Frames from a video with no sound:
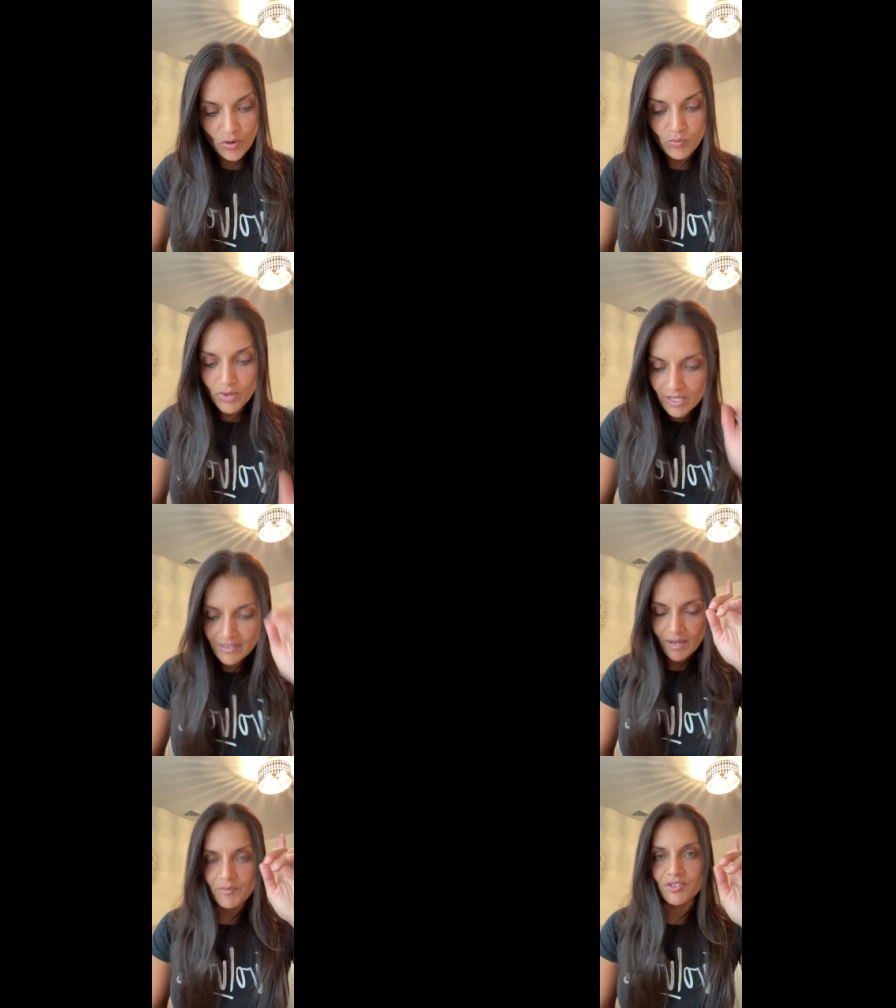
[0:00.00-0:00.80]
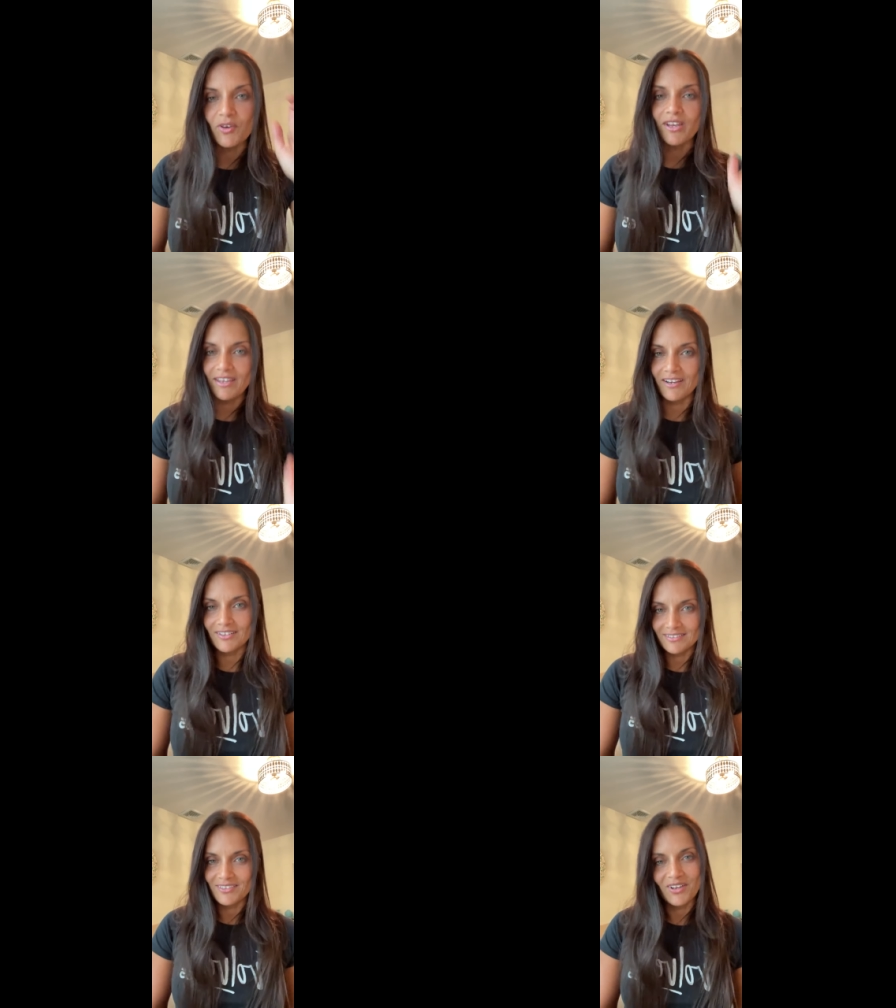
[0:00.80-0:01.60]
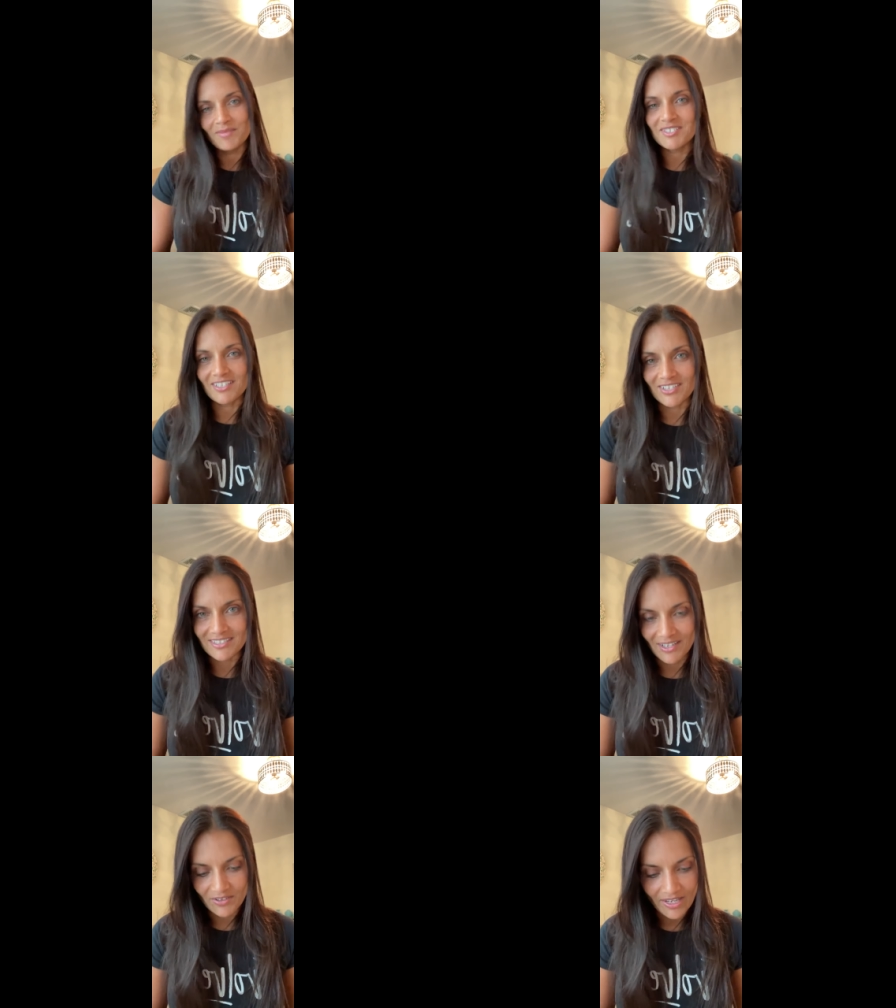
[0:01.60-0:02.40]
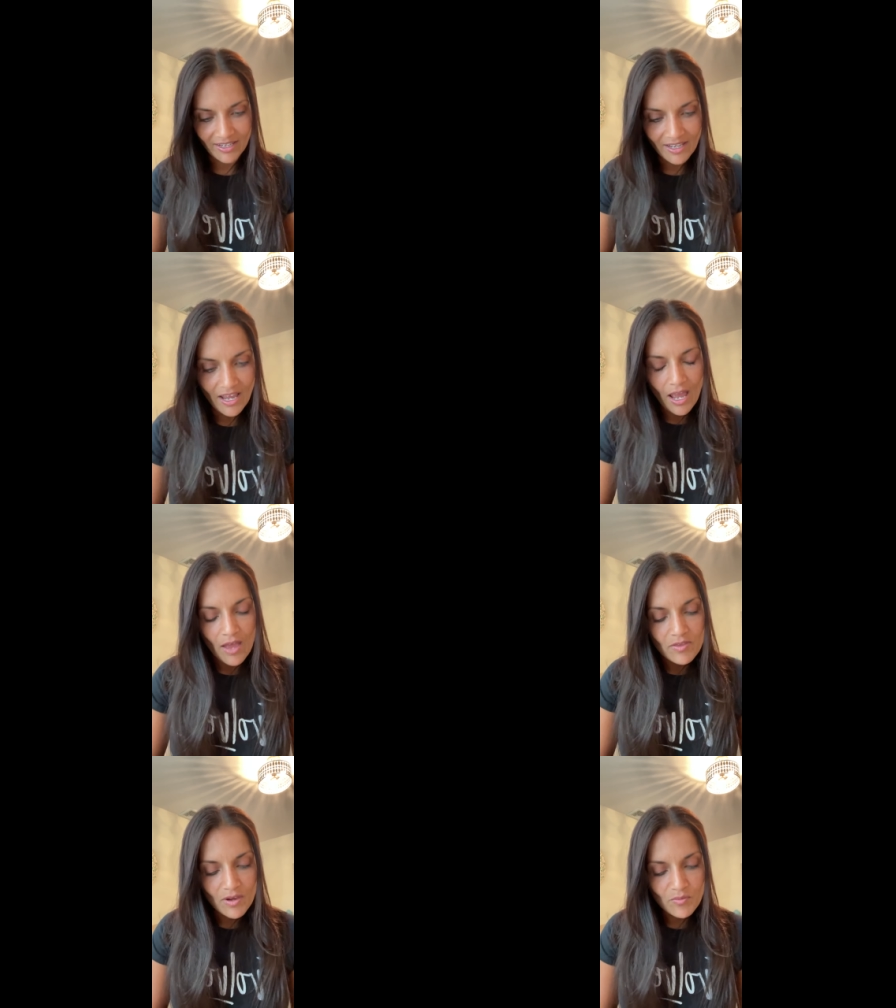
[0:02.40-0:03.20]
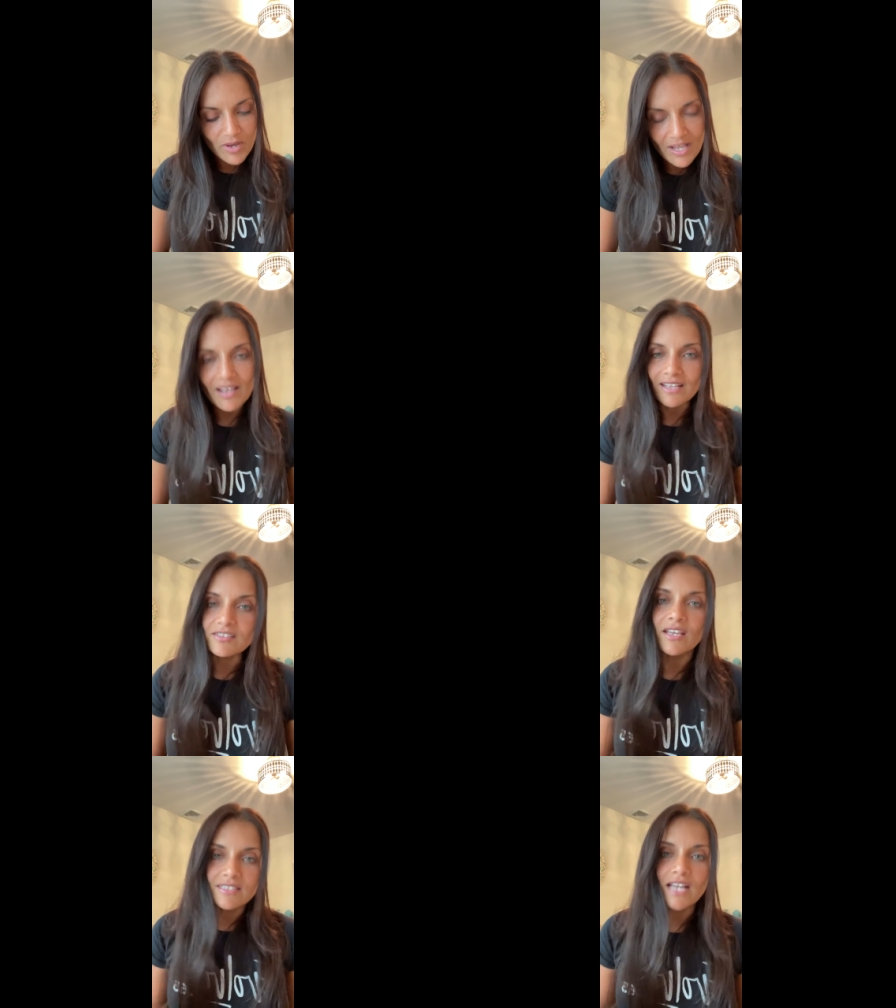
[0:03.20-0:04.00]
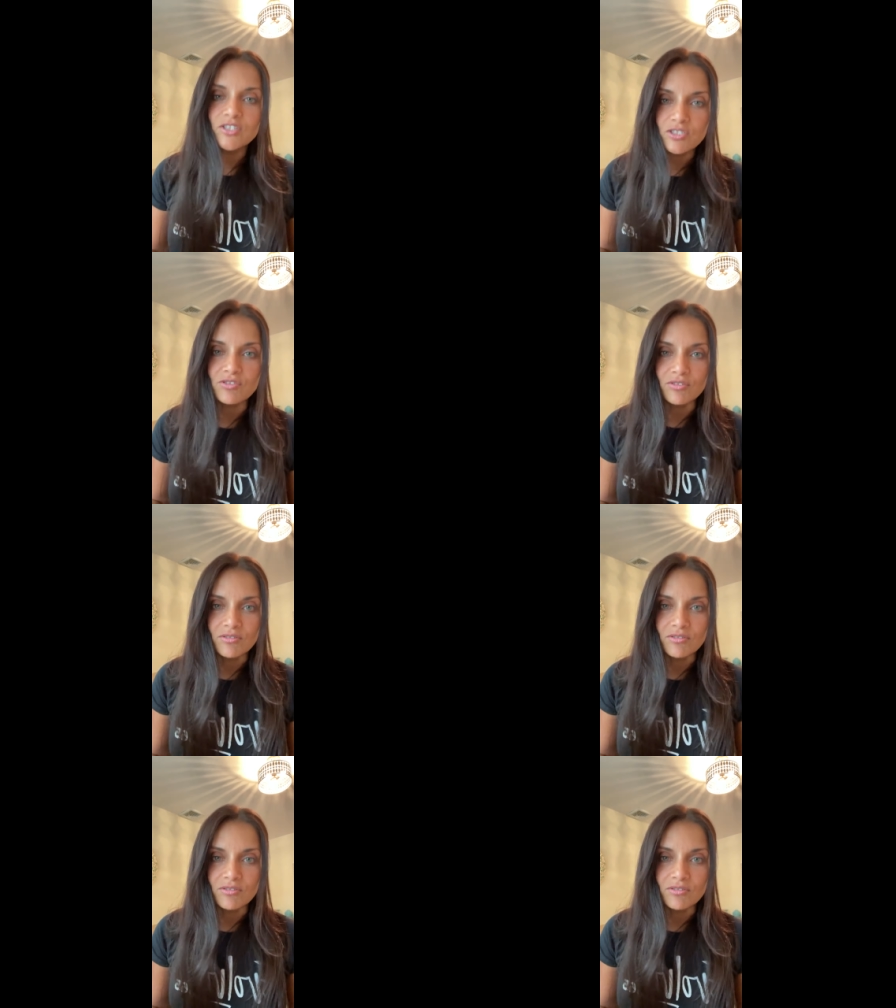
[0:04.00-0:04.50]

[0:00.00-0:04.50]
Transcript: the real chemistry okay here no i'm serious now okay the real it's it's actually